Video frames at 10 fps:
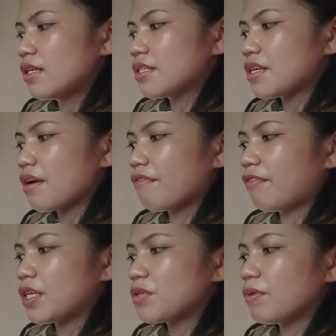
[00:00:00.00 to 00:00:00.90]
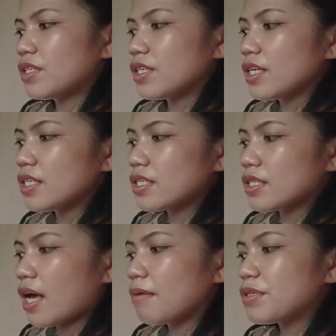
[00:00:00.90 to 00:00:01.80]
serif fonts, which is
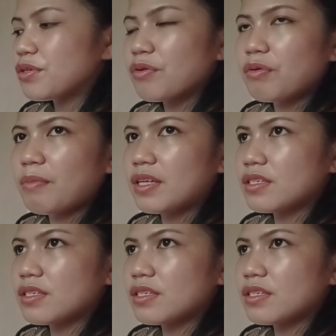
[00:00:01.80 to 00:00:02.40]
Times New Roman.